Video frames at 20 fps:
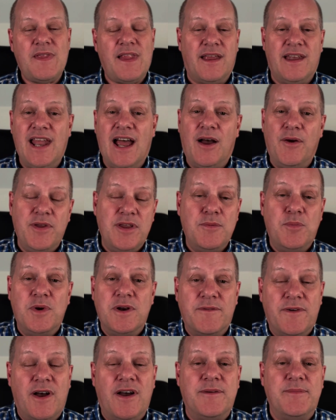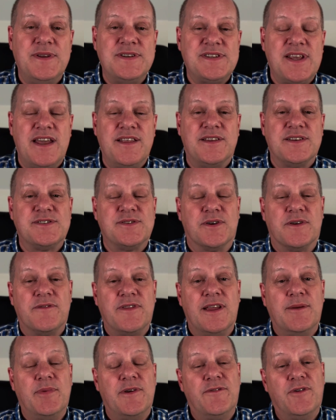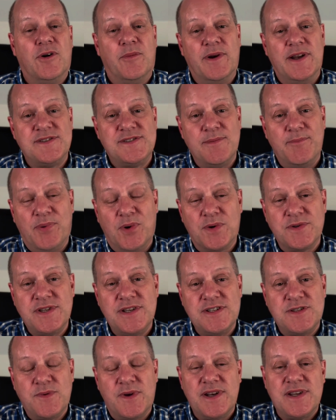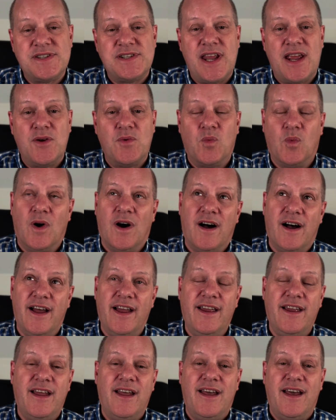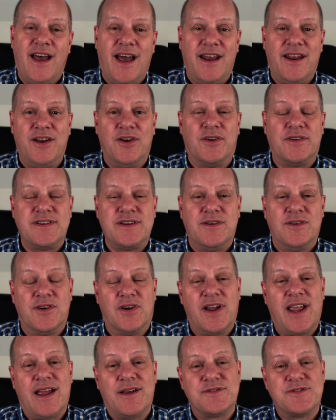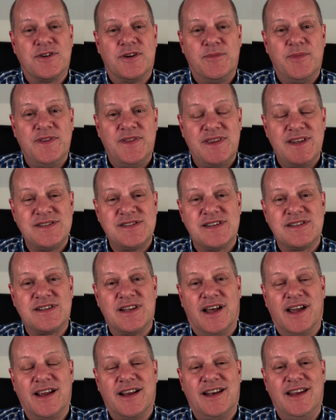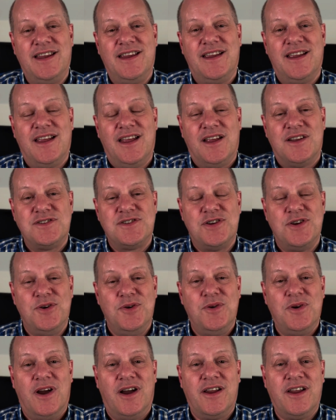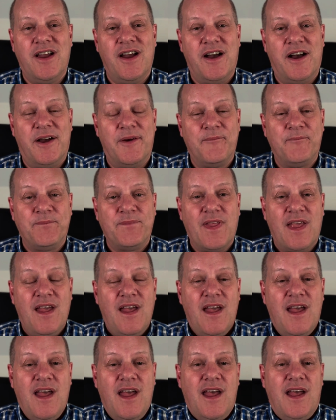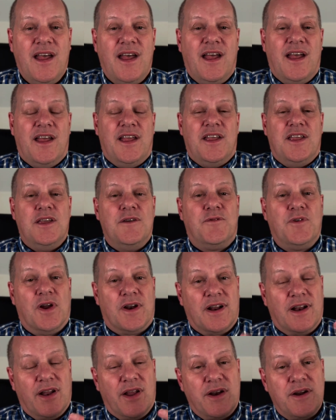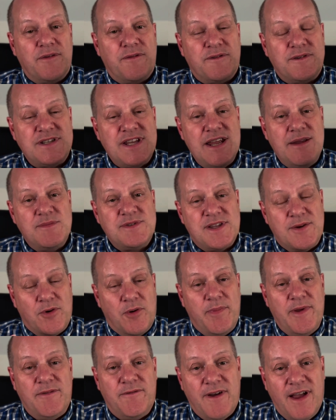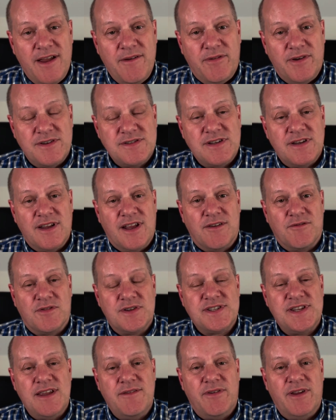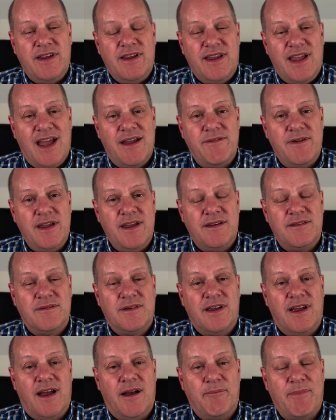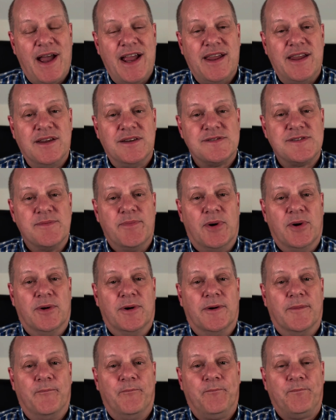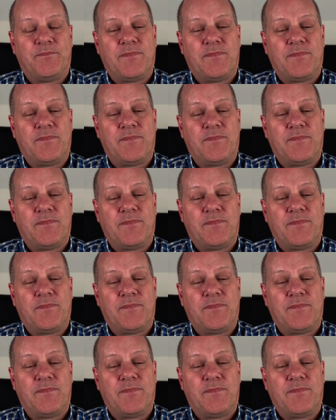Now, you would have heard me say this sort of thing before, but it's important to understand why at a knockout tournament this is likely to occur. You've got a lot of teams that will be favoured and receiving heavy backing support.